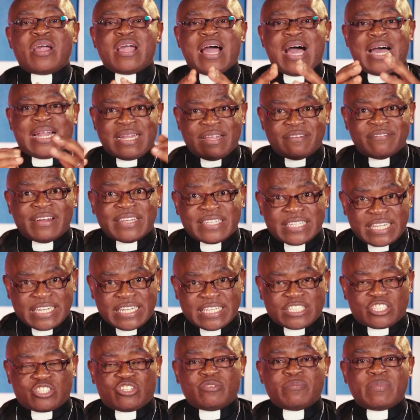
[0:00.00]
an
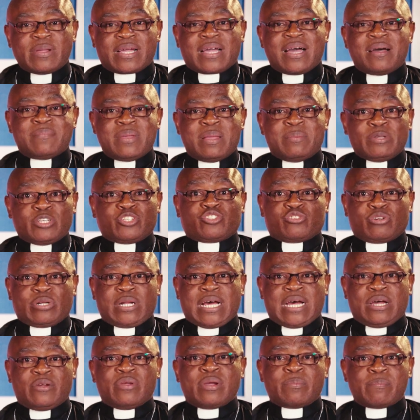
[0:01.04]
evangelist, you become a
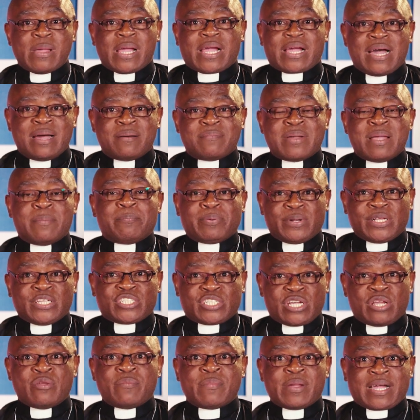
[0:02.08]
missionary, you become a
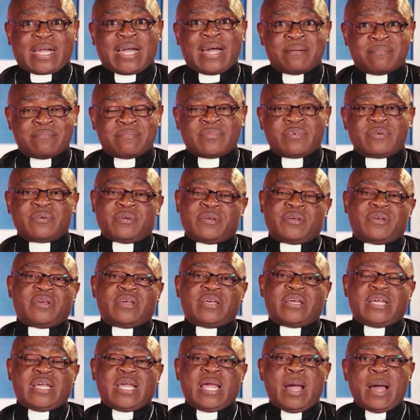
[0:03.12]
preacher, you become
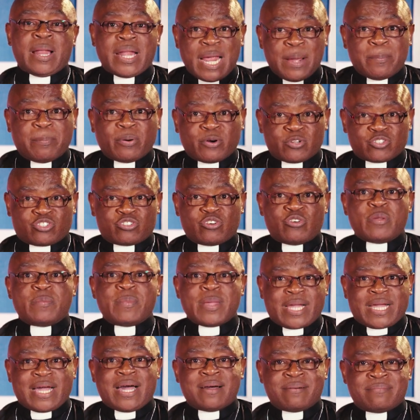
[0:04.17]
an apostle, you
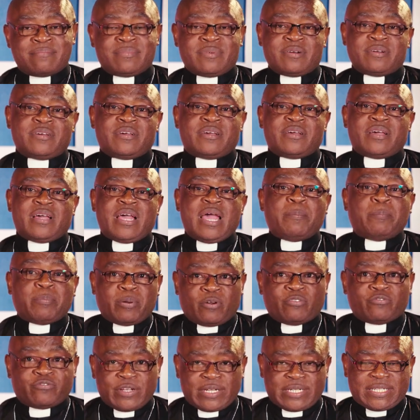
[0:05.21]
become a
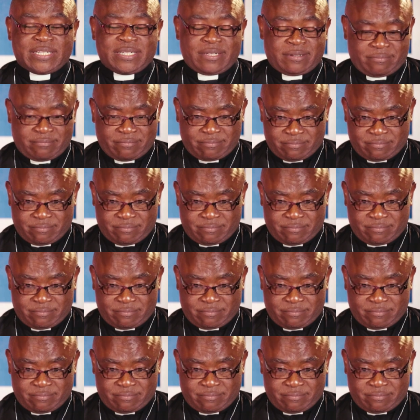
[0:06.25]
prophet,